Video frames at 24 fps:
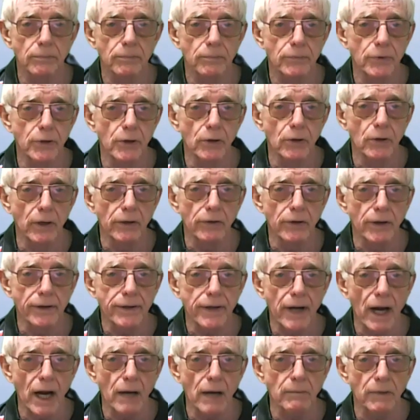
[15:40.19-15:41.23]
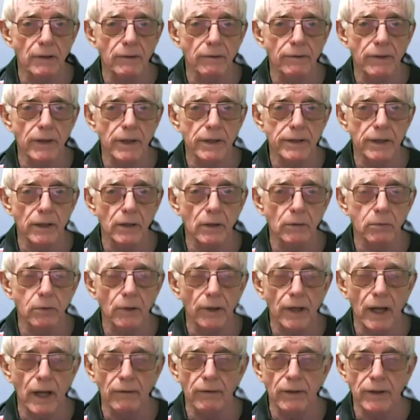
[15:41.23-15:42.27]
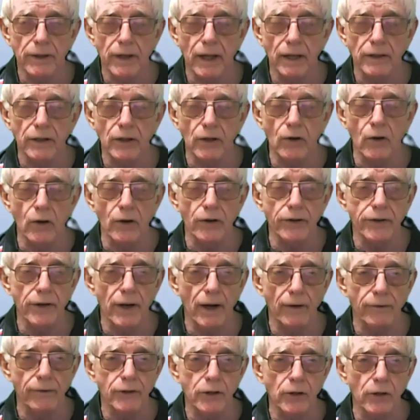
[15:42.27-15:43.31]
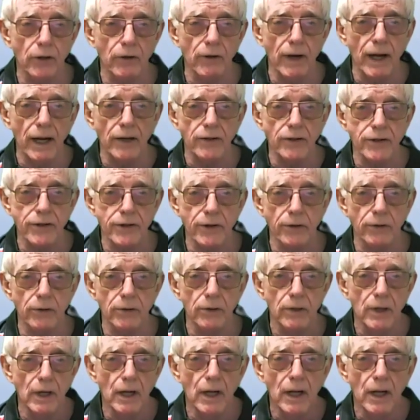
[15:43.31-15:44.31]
do a retirement visa or whatever, then you're going to have to arrange to,